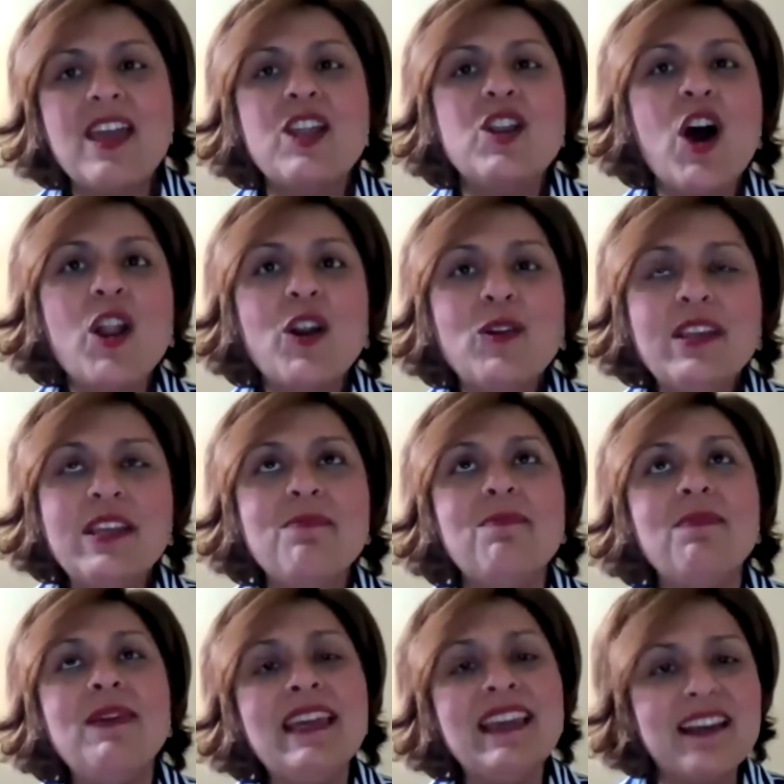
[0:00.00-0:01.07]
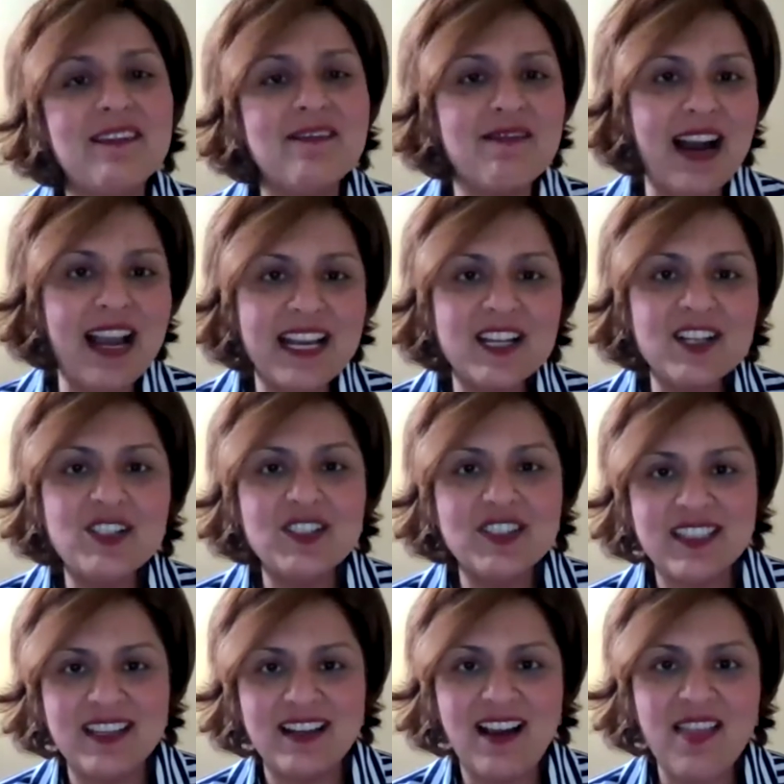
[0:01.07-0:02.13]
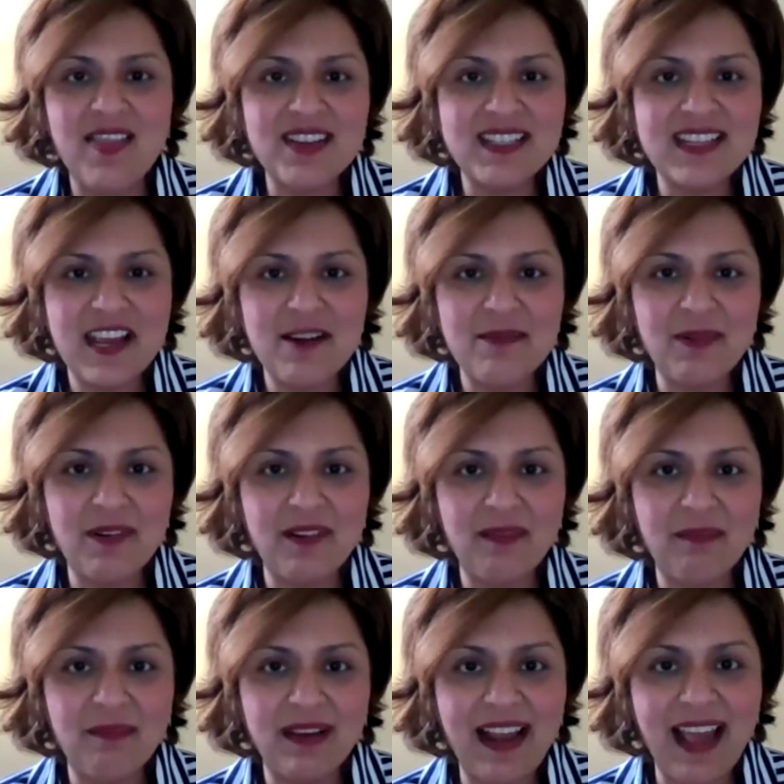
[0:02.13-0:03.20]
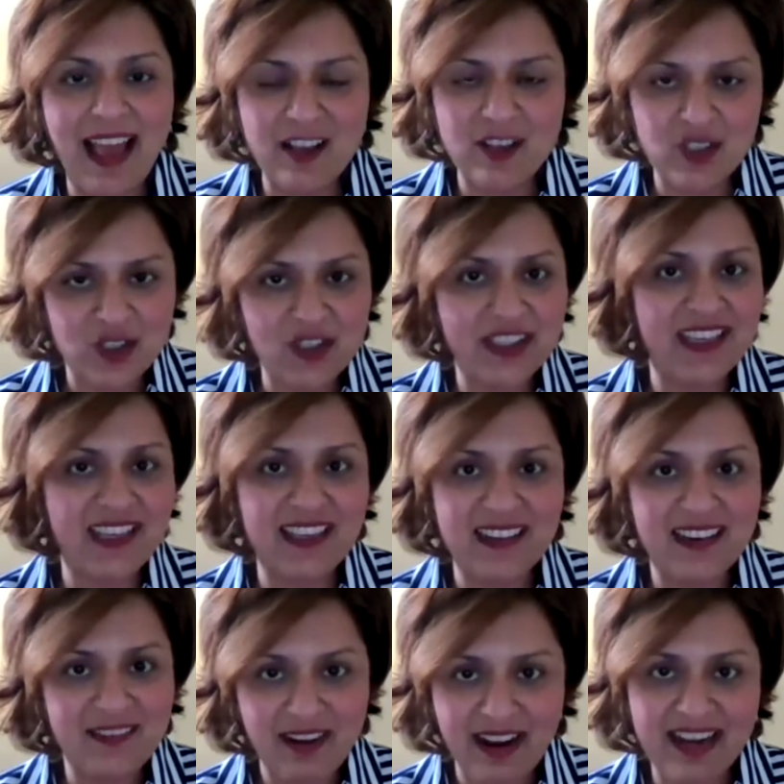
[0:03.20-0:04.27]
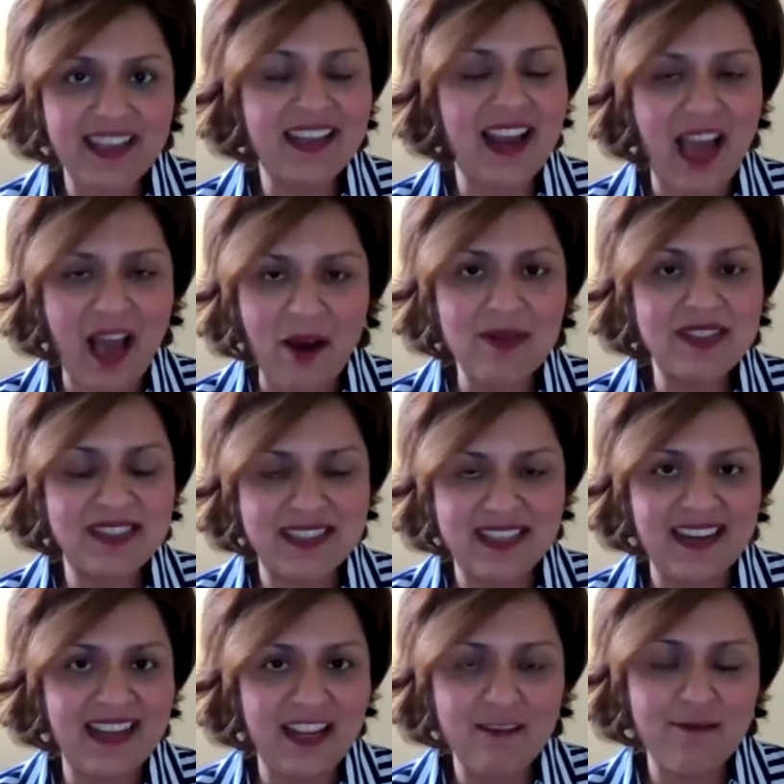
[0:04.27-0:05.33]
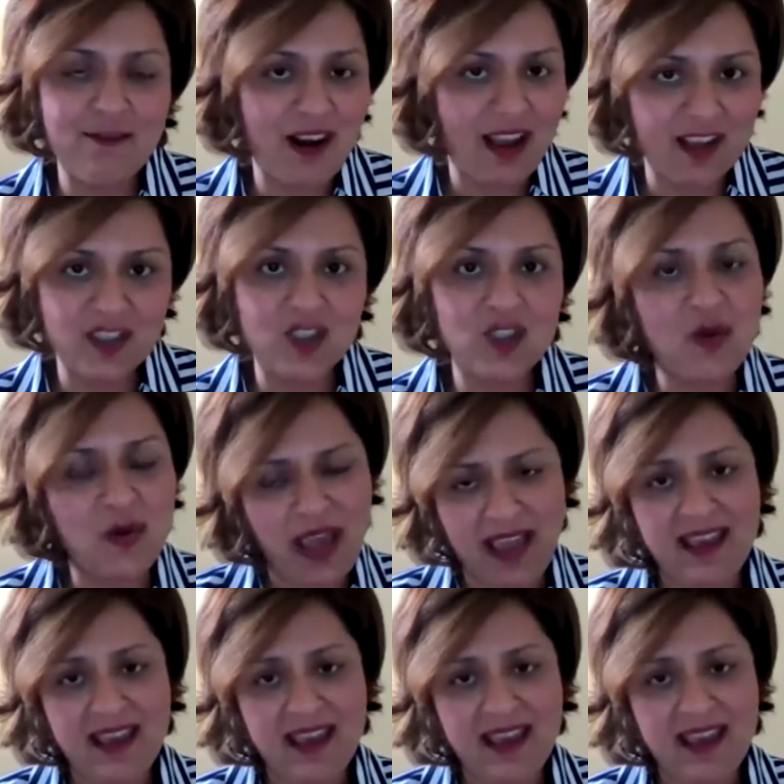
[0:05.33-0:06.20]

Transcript: not only being invited to sit on the table, but actually right now is the need for us to